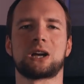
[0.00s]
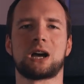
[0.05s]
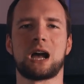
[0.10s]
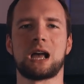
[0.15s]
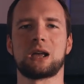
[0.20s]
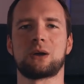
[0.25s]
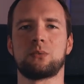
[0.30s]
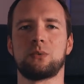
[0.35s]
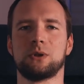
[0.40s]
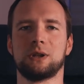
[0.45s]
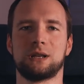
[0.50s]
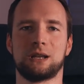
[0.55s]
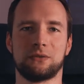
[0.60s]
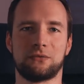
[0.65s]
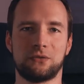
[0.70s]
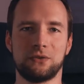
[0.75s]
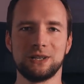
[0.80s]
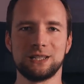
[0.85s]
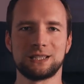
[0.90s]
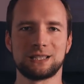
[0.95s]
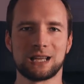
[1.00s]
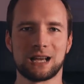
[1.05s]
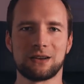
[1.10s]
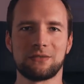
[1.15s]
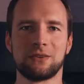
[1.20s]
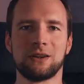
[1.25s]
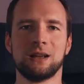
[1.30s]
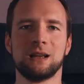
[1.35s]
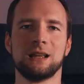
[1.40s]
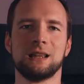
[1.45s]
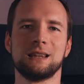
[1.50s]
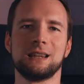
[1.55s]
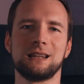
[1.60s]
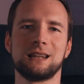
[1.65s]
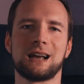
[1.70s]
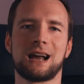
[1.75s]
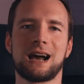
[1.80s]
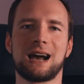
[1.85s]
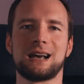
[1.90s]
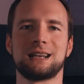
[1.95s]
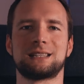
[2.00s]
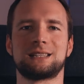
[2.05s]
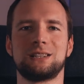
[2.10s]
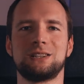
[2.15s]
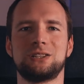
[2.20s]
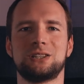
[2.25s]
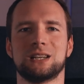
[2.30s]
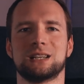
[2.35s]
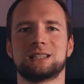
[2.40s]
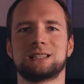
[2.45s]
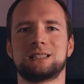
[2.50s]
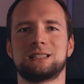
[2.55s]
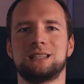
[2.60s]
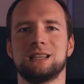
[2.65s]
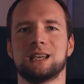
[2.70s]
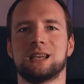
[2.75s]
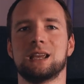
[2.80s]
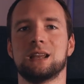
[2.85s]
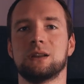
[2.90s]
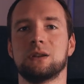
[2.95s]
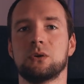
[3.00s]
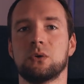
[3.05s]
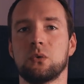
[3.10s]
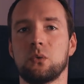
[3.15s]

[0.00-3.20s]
high quality free stuff that I suggest sticking